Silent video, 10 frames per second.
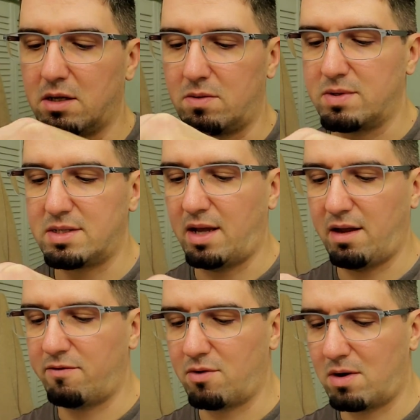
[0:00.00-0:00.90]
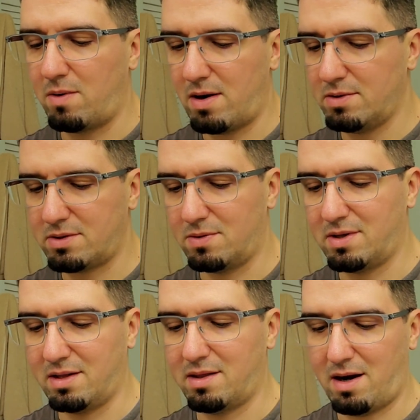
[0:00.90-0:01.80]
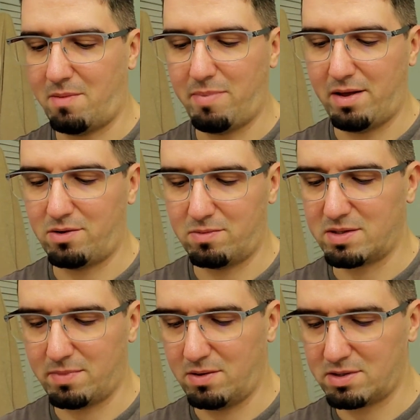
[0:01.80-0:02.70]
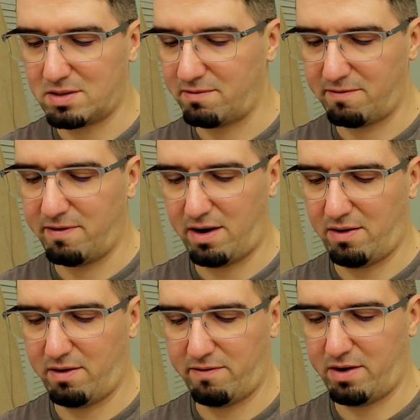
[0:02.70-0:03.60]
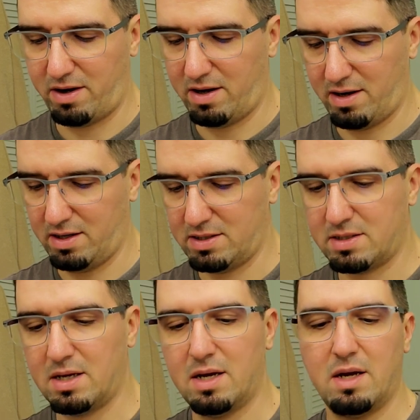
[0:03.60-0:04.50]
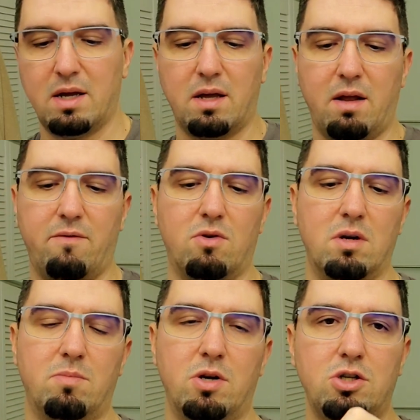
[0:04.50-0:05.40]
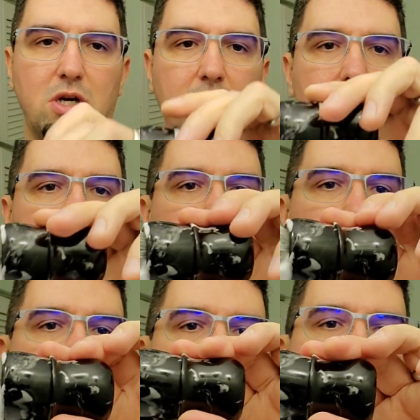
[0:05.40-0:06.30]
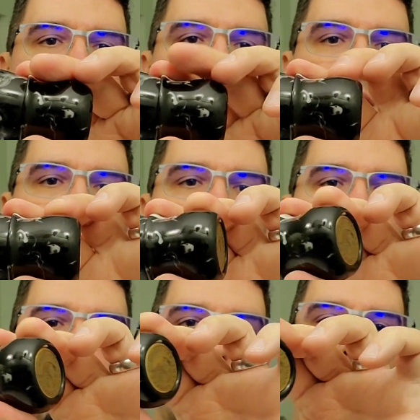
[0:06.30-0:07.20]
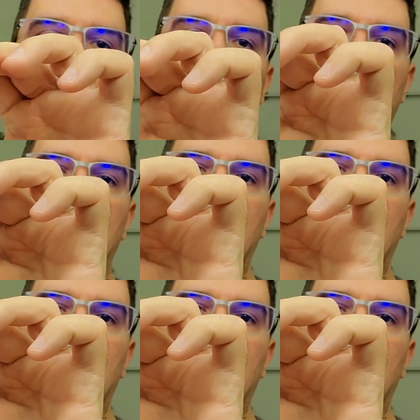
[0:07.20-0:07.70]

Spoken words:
It was staying for a while, so the entire bathroom smells very, very nice. And for the brush I use my AKA